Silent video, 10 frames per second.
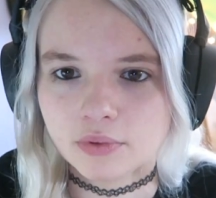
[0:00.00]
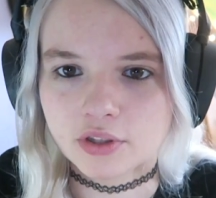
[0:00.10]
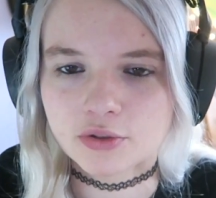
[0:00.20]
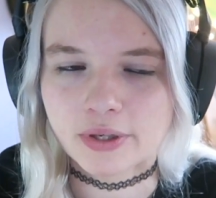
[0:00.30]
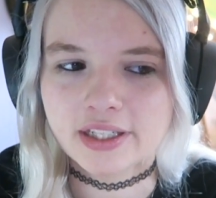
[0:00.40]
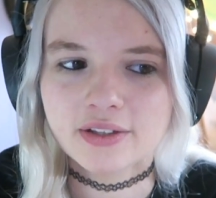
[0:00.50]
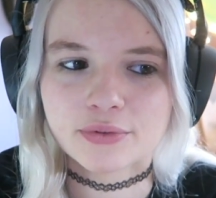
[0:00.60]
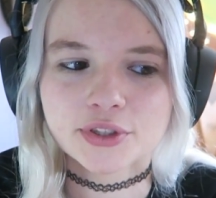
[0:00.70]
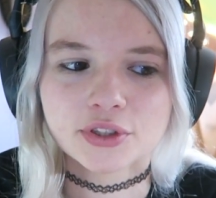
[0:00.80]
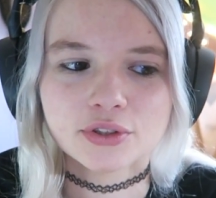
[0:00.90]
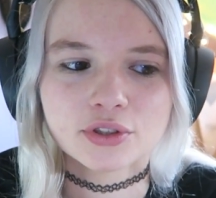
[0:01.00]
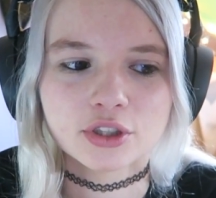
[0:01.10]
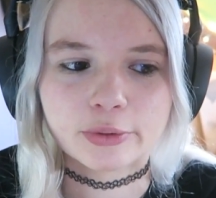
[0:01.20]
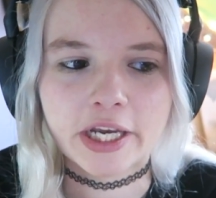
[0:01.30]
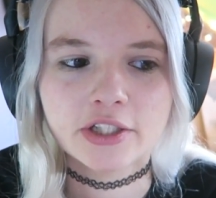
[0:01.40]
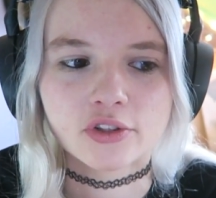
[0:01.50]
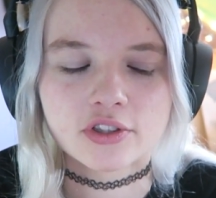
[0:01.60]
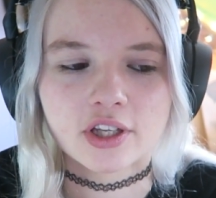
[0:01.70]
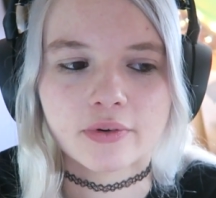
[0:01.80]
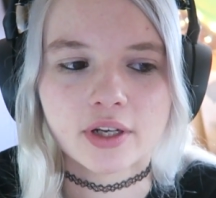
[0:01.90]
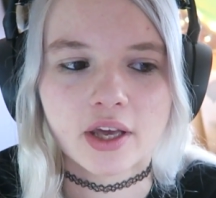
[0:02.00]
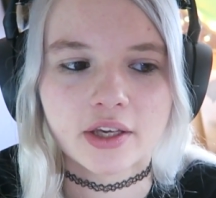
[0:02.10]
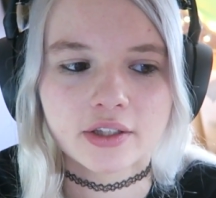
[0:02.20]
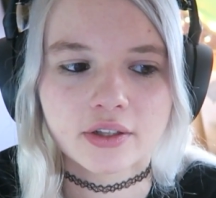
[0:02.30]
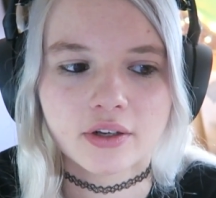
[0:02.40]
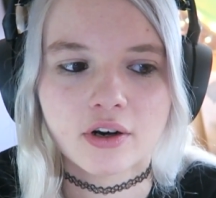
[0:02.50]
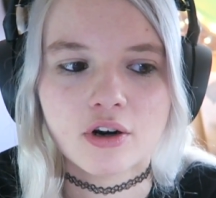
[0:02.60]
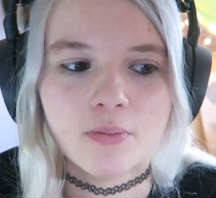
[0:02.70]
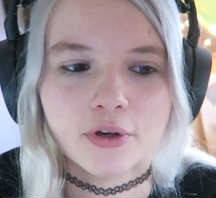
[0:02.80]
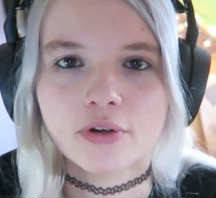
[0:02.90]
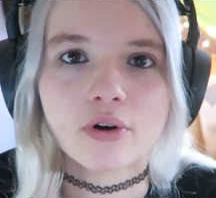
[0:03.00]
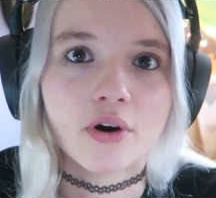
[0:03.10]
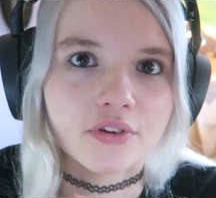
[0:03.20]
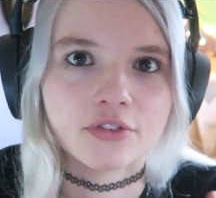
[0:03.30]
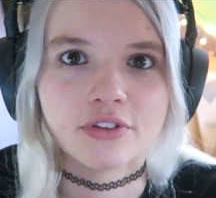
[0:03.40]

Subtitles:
Because when he returned to the Greyjoys, they were like, "Oh, but your other